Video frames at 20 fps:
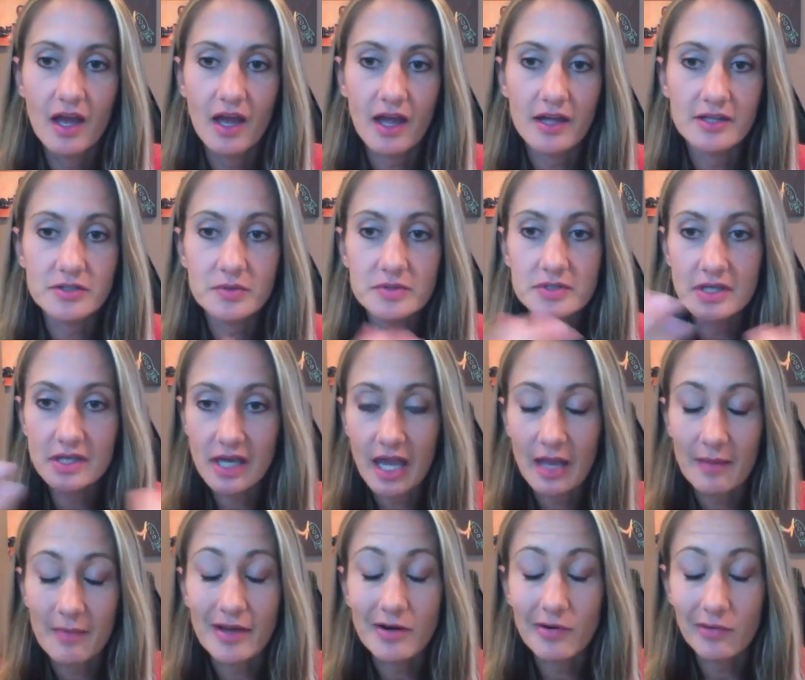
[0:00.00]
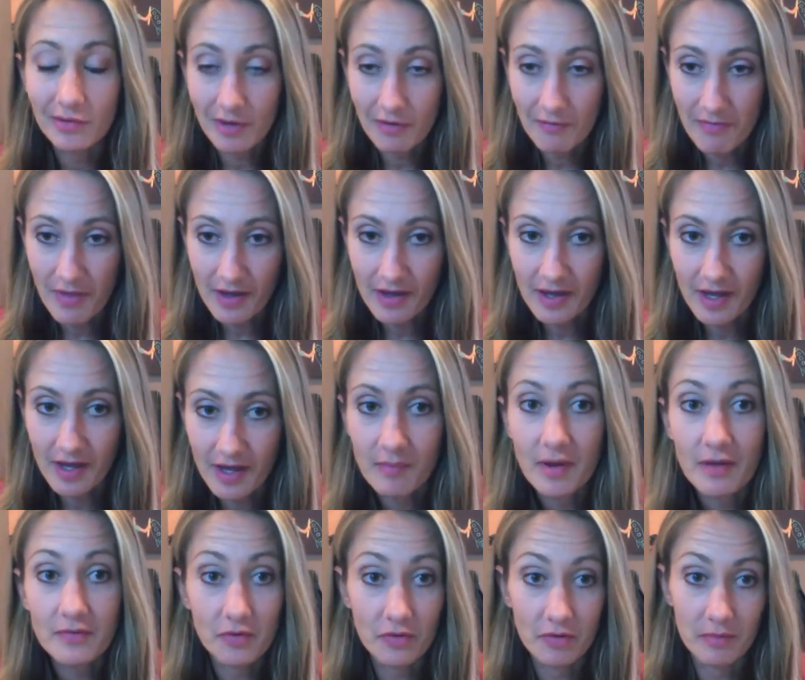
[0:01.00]
And so it's a game. I don't love that game.
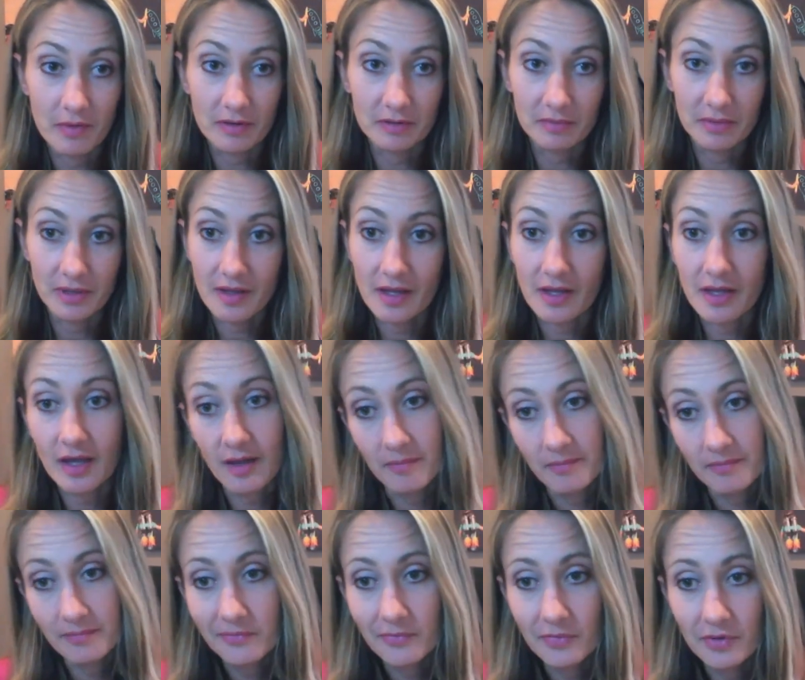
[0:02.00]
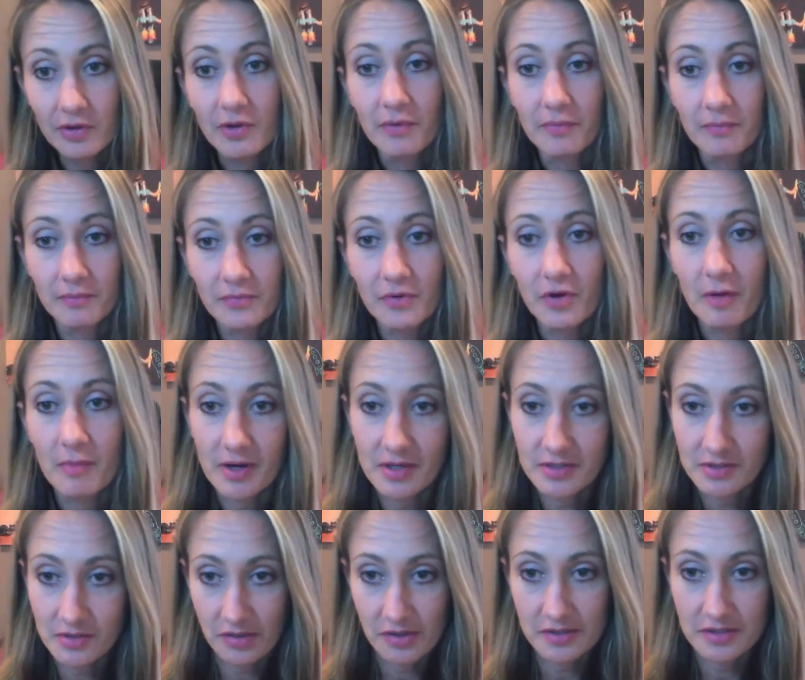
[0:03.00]
I've told them not to play that game.
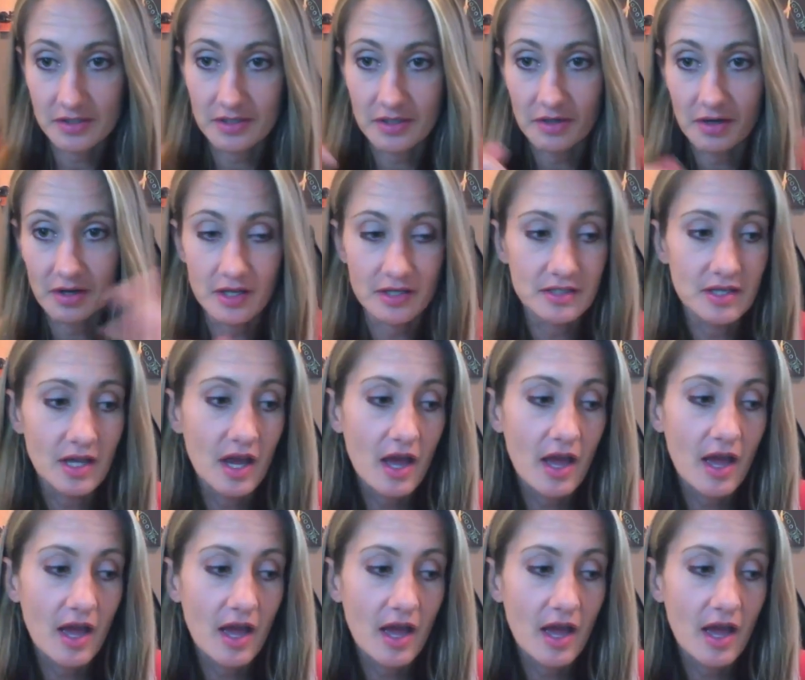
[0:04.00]
Grandparents don't listen to their kids.